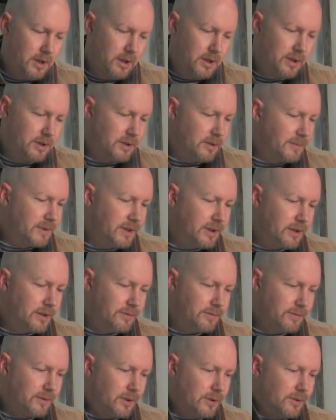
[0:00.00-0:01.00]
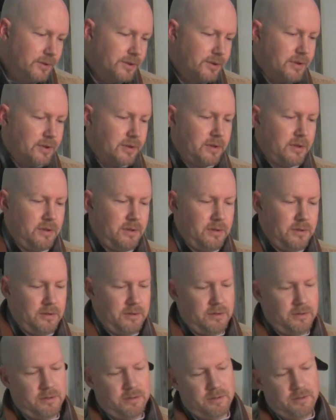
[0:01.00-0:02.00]
Some of the other floats,
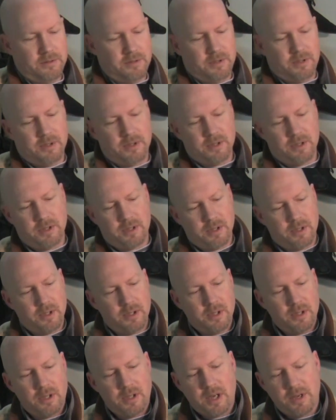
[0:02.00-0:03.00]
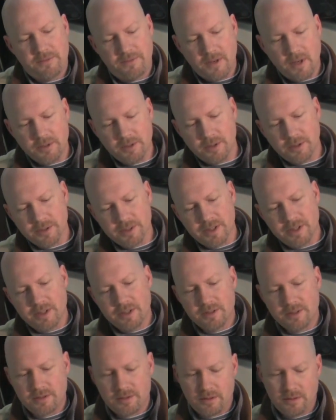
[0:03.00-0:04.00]
I found all
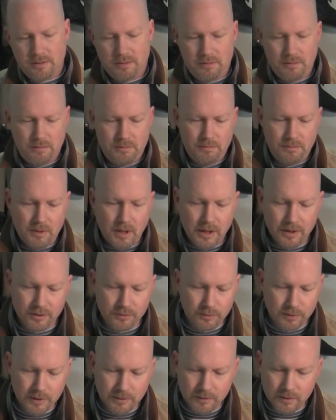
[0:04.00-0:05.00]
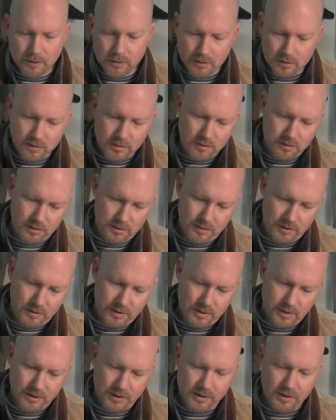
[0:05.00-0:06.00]
these on the river
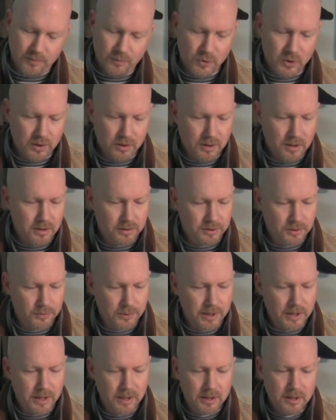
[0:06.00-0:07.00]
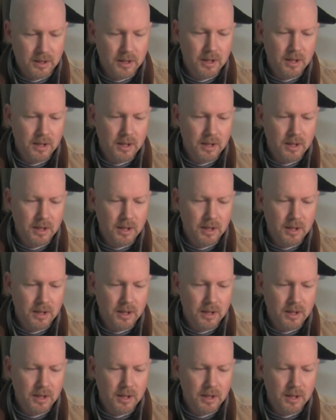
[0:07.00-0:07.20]
somewhere along the way.